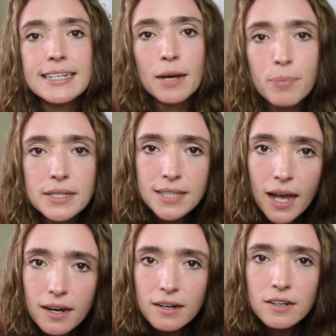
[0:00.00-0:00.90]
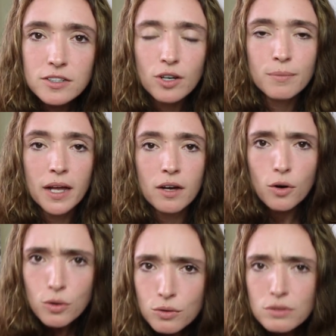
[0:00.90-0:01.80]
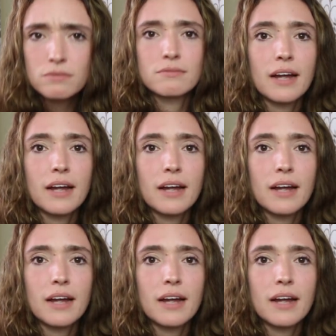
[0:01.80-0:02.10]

Denpasar. So I'm like, oh.